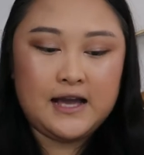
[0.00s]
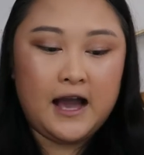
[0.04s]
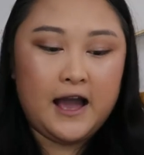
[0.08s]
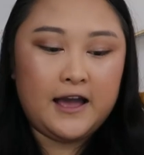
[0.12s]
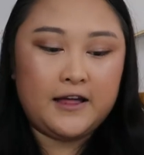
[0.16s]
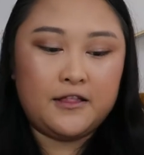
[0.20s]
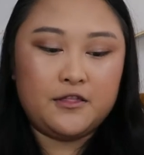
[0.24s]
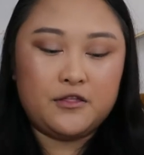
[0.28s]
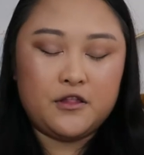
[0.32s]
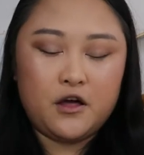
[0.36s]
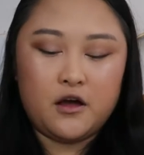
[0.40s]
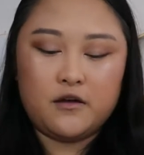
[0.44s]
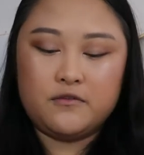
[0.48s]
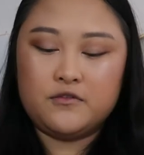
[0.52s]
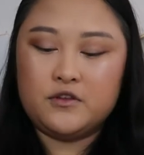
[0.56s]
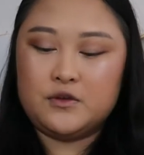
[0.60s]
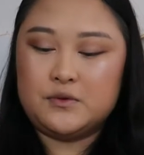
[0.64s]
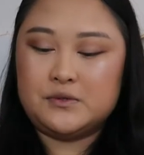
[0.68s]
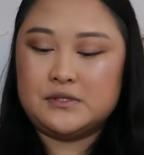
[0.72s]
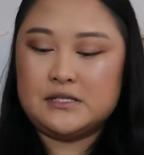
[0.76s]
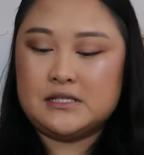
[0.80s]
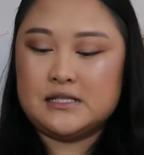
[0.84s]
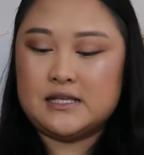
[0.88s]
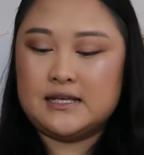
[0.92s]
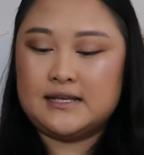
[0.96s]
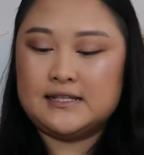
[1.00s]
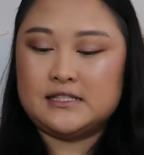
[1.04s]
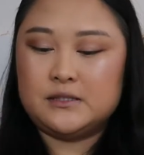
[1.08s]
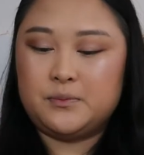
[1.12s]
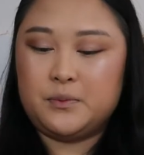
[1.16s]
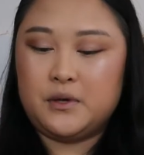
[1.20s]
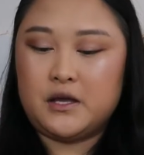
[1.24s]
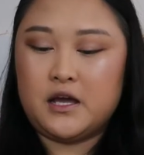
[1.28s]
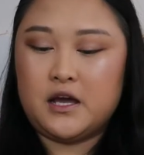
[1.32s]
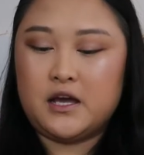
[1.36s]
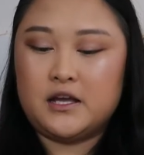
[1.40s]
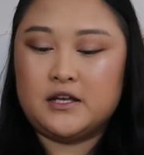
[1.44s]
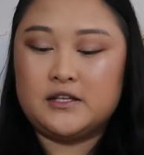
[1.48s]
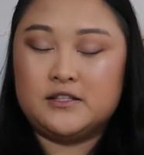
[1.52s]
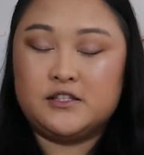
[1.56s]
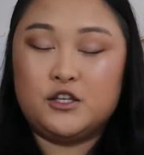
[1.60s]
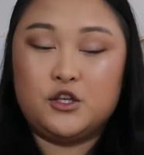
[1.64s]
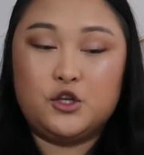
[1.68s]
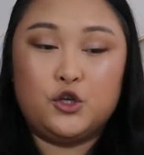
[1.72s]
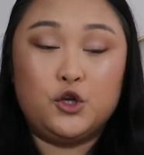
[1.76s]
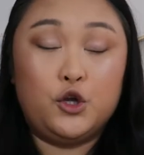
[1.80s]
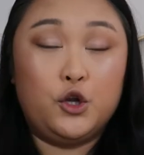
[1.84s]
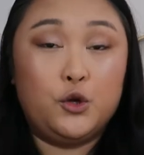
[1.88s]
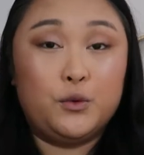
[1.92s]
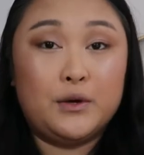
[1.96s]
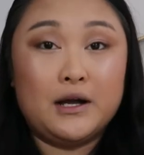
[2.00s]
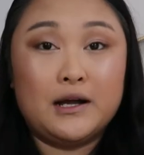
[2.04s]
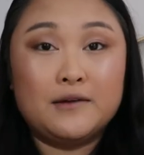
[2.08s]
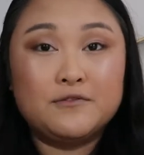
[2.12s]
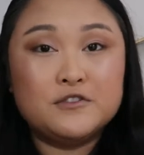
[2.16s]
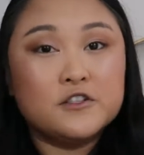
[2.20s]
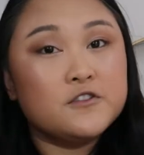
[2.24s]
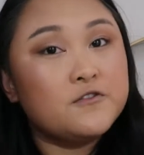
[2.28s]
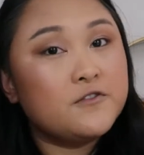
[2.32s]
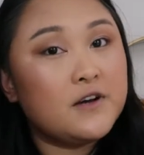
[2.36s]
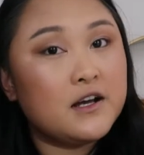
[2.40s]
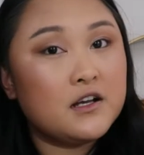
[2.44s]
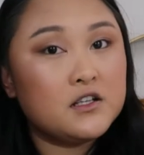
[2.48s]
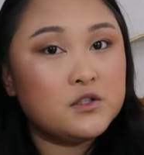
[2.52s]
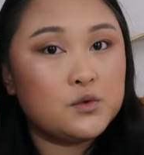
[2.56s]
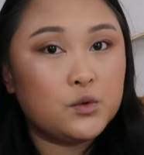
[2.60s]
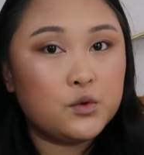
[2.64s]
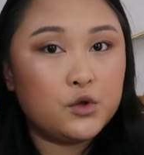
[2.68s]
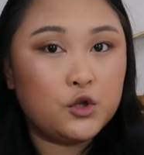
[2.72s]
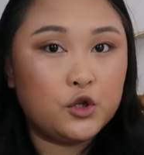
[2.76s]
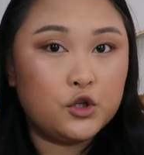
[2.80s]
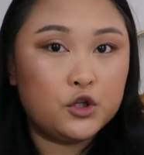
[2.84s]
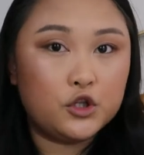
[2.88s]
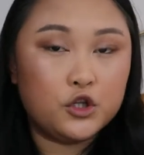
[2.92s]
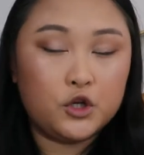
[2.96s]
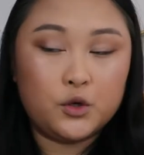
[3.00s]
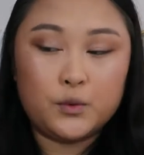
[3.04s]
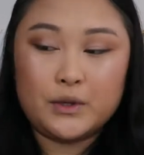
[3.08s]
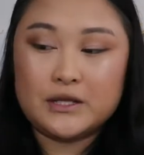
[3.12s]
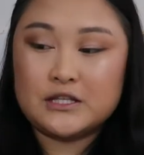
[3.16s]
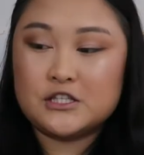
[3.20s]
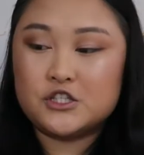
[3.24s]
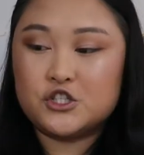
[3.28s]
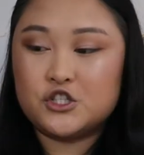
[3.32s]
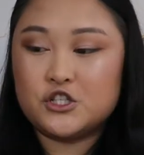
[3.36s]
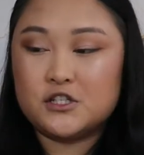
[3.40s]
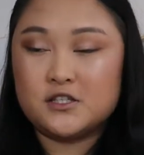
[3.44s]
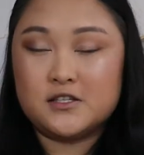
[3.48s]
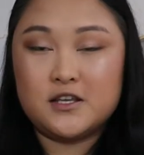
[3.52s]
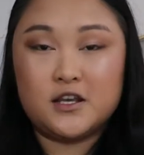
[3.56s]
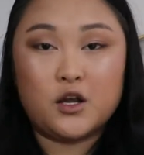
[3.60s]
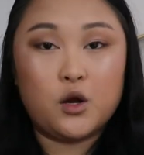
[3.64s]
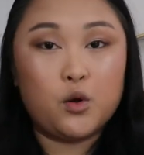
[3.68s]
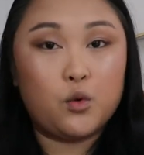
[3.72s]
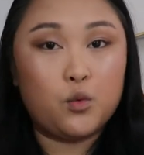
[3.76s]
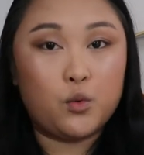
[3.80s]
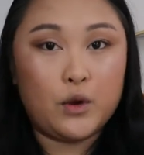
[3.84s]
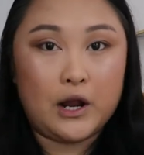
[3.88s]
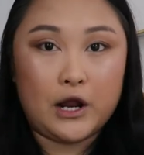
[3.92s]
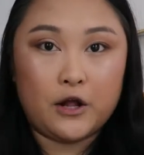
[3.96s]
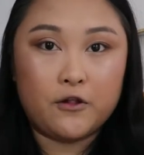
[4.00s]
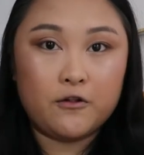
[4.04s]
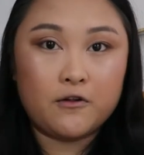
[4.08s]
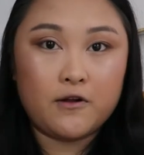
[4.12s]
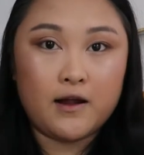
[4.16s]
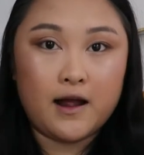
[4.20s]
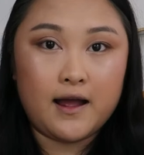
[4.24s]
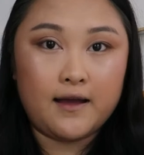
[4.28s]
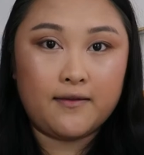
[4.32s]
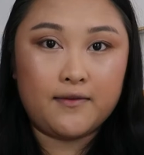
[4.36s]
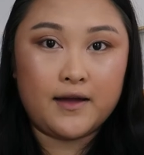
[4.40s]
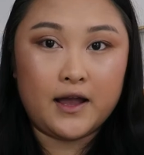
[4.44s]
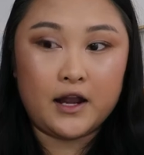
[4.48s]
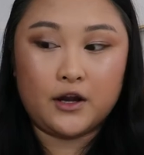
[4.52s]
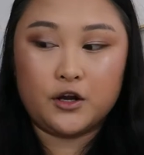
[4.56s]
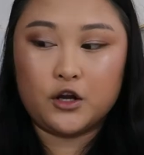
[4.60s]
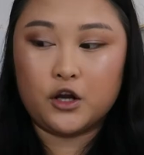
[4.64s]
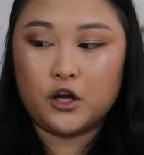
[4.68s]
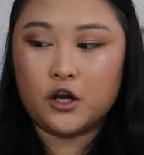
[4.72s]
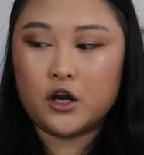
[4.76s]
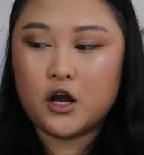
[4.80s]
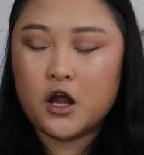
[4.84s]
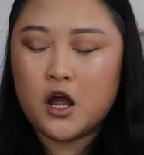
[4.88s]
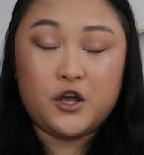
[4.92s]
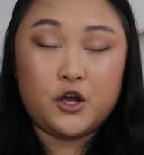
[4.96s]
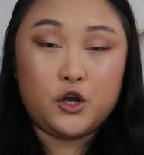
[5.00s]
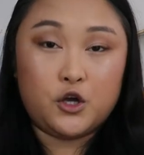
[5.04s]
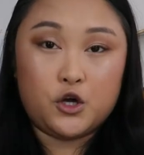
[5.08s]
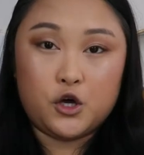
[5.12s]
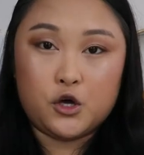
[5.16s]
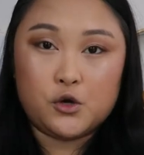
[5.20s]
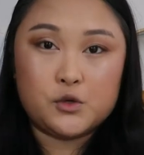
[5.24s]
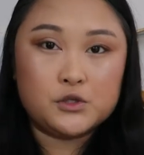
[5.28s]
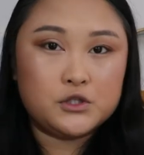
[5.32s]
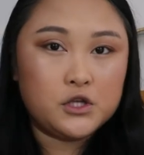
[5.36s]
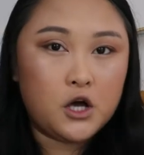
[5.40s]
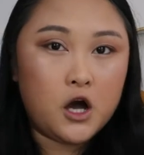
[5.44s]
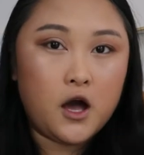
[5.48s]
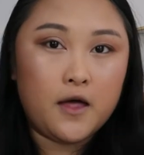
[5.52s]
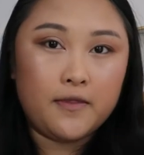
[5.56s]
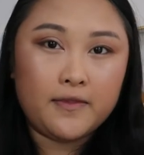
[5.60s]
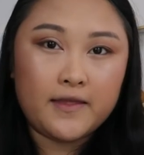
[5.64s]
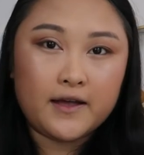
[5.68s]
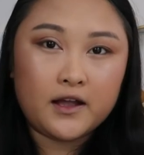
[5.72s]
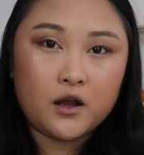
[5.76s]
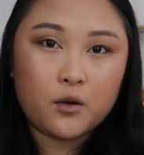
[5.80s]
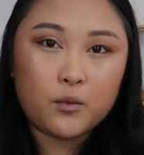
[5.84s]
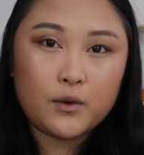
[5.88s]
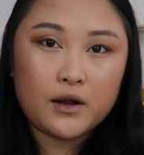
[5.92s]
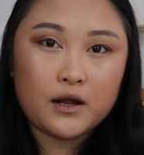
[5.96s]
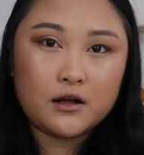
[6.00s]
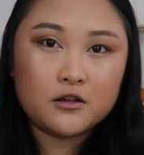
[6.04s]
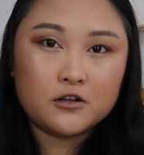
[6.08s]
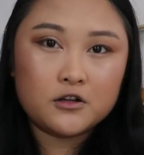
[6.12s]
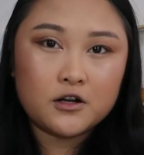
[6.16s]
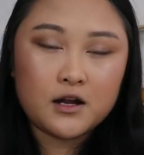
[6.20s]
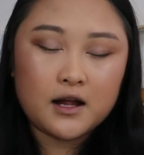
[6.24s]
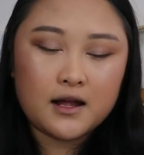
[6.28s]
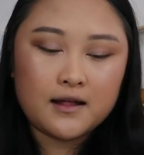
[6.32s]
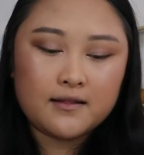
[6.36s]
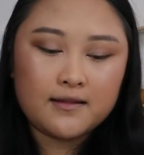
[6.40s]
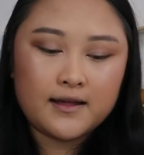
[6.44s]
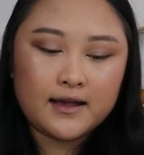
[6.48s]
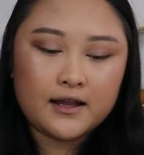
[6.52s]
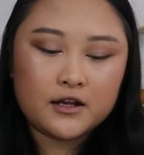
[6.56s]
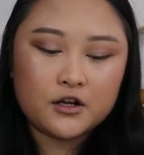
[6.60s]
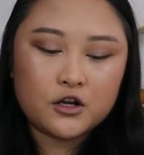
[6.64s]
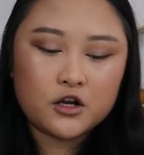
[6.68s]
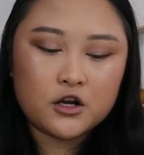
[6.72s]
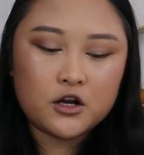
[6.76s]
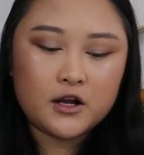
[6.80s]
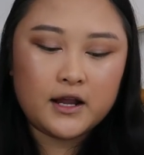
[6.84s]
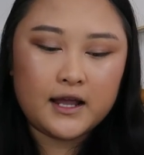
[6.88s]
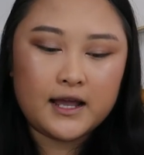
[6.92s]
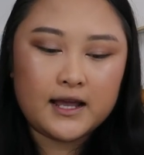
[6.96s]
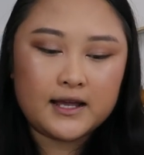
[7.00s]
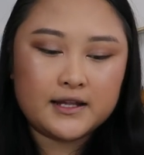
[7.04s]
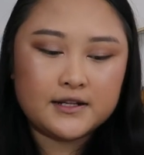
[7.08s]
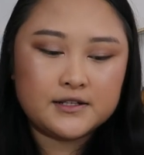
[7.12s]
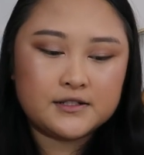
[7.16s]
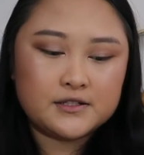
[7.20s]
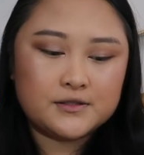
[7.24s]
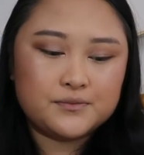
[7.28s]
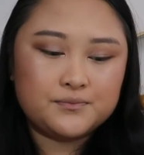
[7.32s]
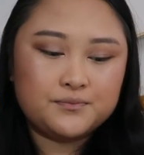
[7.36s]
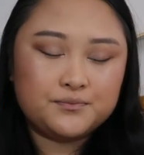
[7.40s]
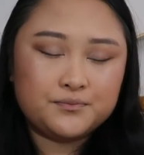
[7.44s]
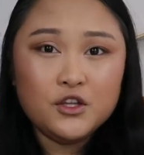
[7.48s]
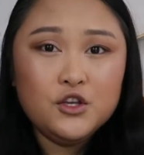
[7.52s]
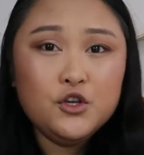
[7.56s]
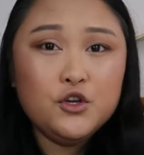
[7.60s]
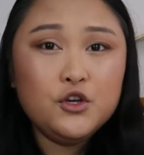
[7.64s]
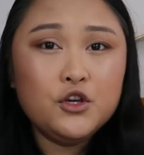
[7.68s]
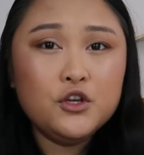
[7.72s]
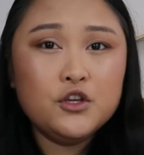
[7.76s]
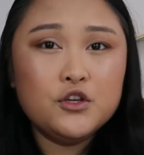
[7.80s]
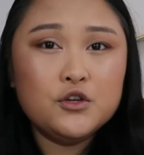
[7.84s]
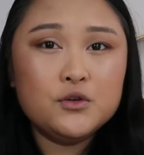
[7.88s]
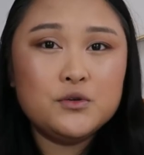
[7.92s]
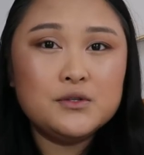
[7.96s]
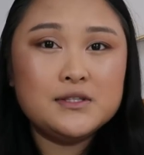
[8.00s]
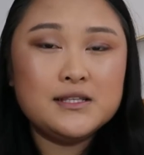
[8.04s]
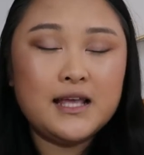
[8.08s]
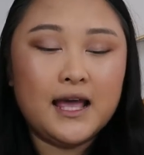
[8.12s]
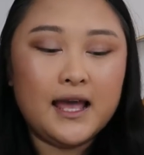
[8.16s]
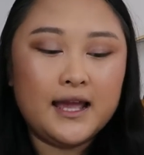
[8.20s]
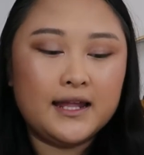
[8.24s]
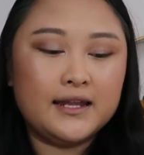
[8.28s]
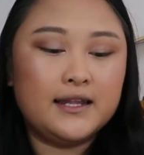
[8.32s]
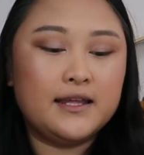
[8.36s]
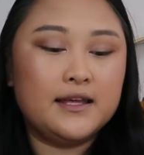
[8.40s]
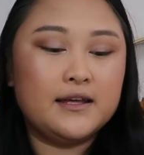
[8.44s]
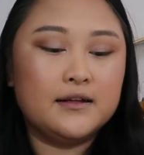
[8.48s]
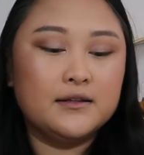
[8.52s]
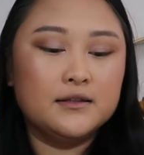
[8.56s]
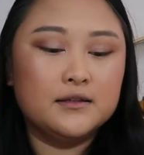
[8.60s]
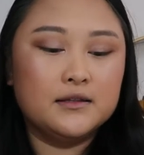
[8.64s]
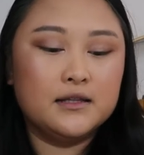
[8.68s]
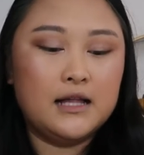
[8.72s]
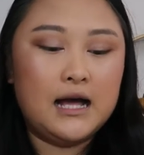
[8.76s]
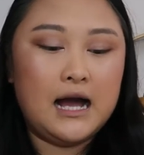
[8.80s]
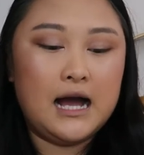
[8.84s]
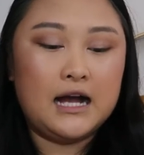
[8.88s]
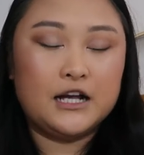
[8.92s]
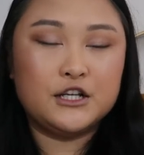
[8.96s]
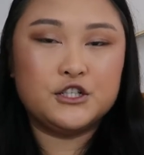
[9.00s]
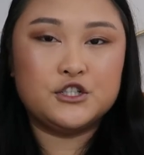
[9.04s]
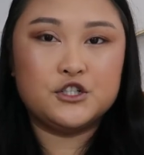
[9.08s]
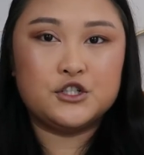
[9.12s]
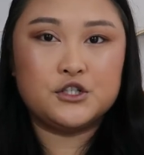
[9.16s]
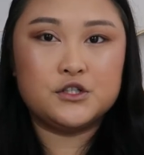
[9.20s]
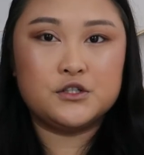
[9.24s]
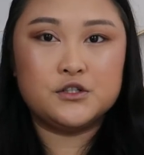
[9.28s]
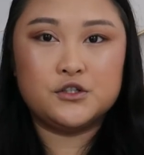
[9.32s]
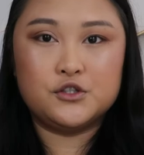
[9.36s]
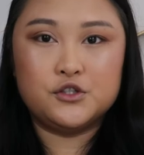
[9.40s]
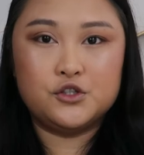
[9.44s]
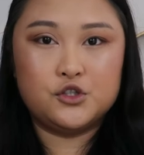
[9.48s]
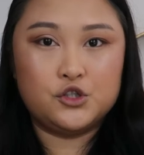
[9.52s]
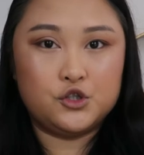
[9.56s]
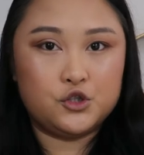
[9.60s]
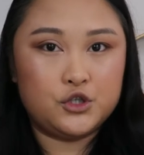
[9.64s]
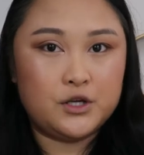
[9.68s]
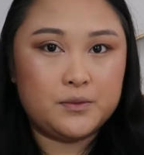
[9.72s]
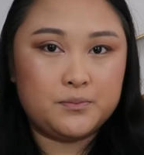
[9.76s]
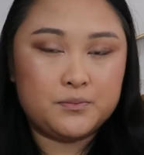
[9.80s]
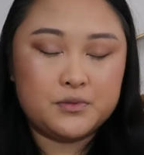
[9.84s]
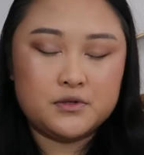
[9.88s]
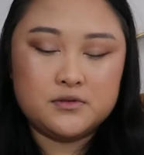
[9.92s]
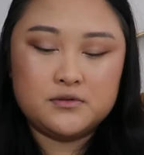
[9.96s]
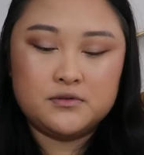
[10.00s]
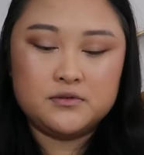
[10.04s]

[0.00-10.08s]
I love using this because you don't have to fuss with glue. It's just like a regular eyeliner. It goes on like a regular eyeliner, and you can use any lash strip.